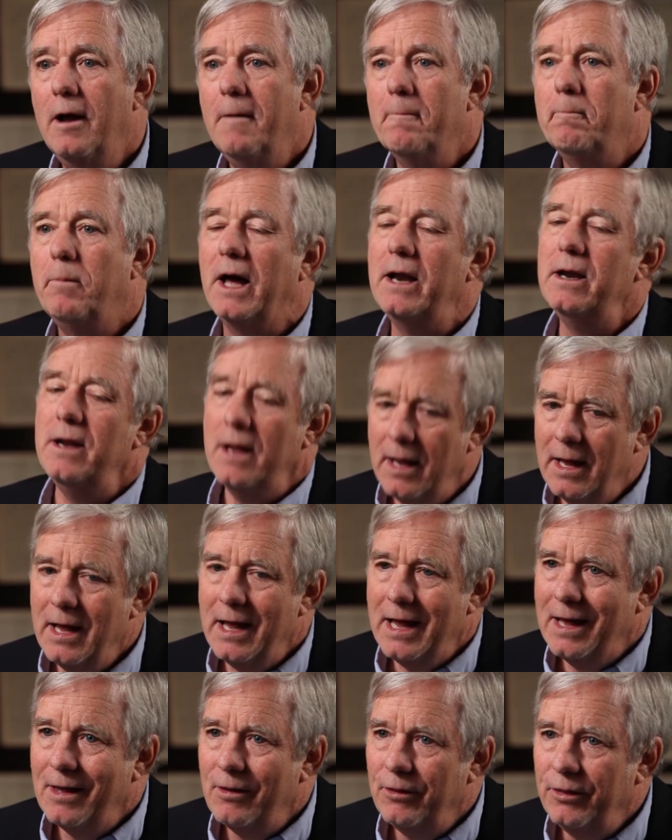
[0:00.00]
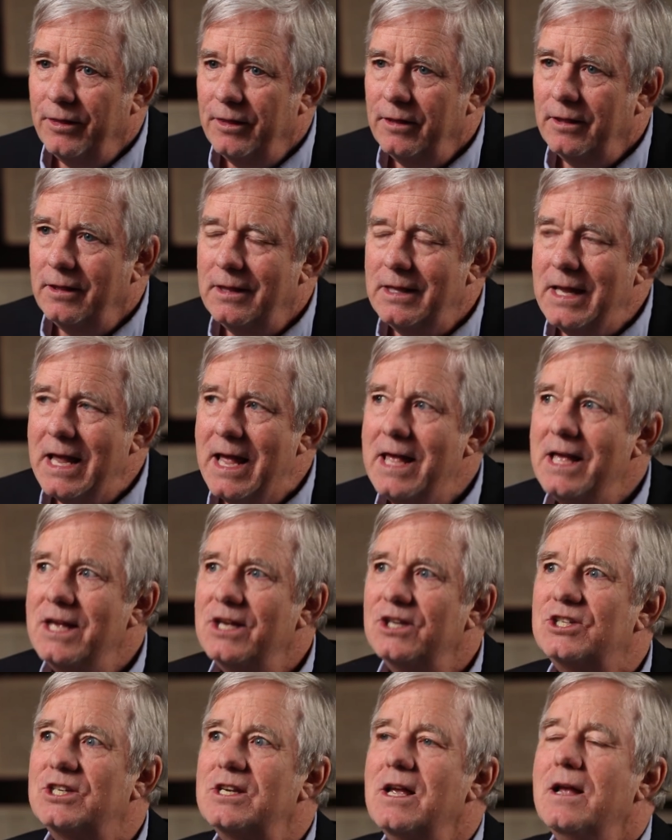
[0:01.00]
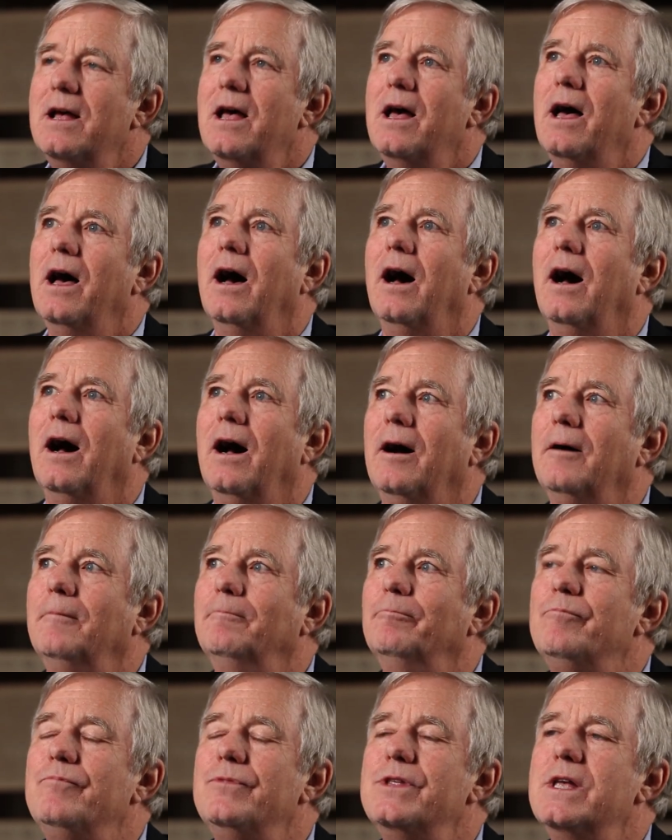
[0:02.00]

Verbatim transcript: But his, um,